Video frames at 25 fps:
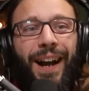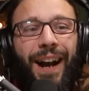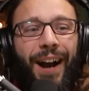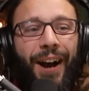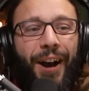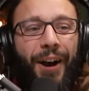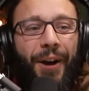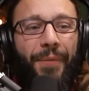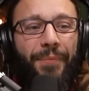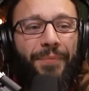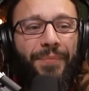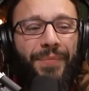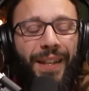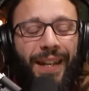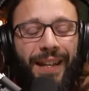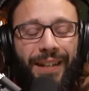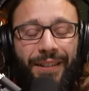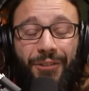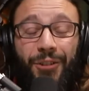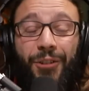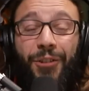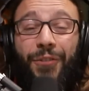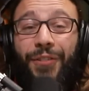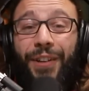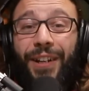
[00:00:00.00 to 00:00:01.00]
Um,
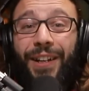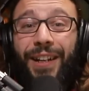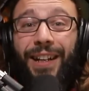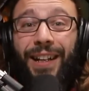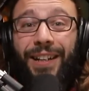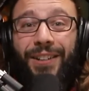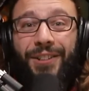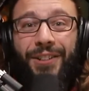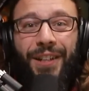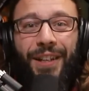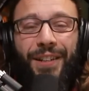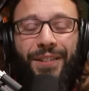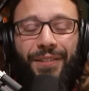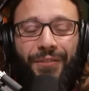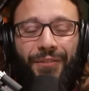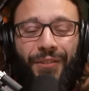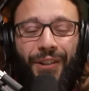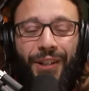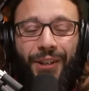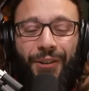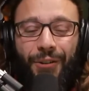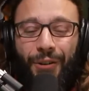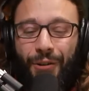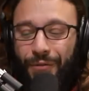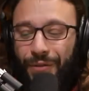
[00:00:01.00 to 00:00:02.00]
and Tufik actually has a
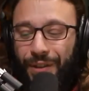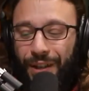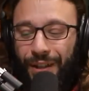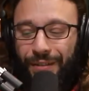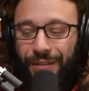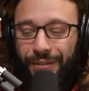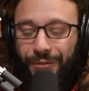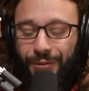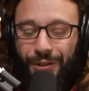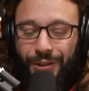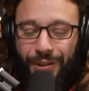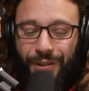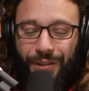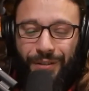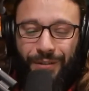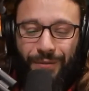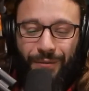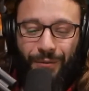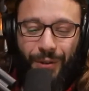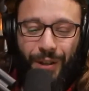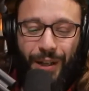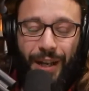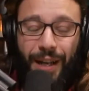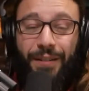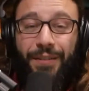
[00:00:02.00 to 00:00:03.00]
video of this, which is
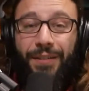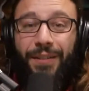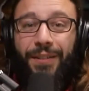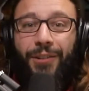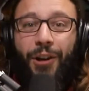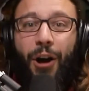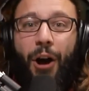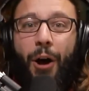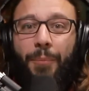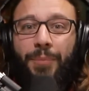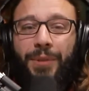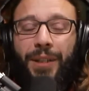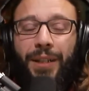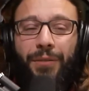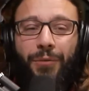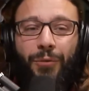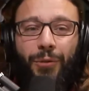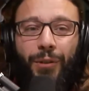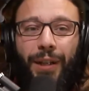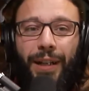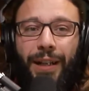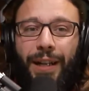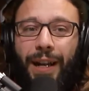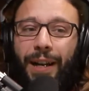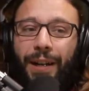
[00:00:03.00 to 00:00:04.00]
we get stopped as
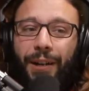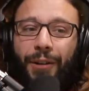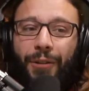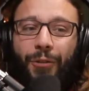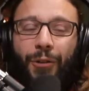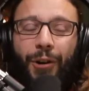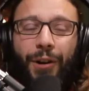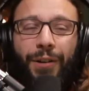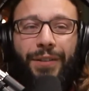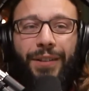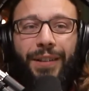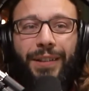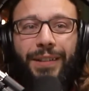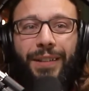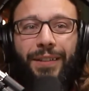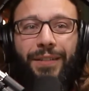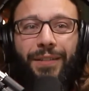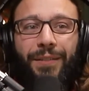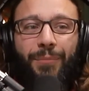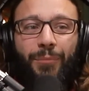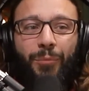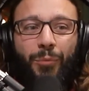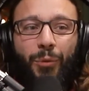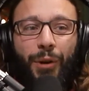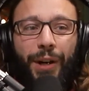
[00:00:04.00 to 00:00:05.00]
we're like kind of crossing
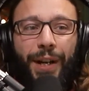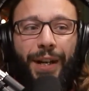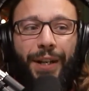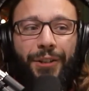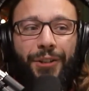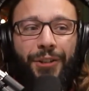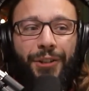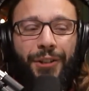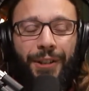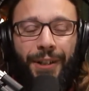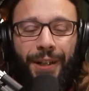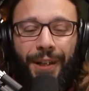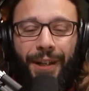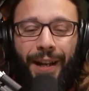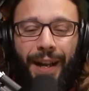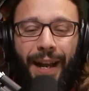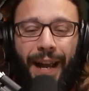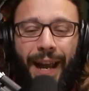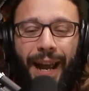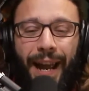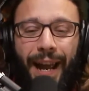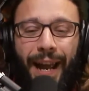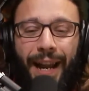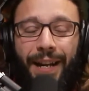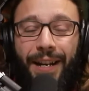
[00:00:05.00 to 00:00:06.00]
this bridge,
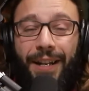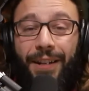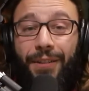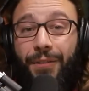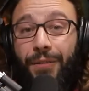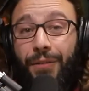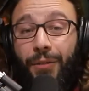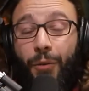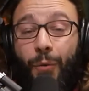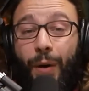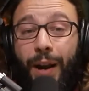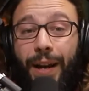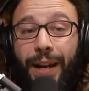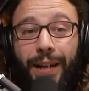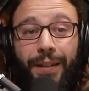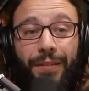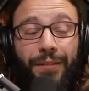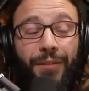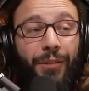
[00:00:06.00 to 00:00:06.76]
and it was a wedding.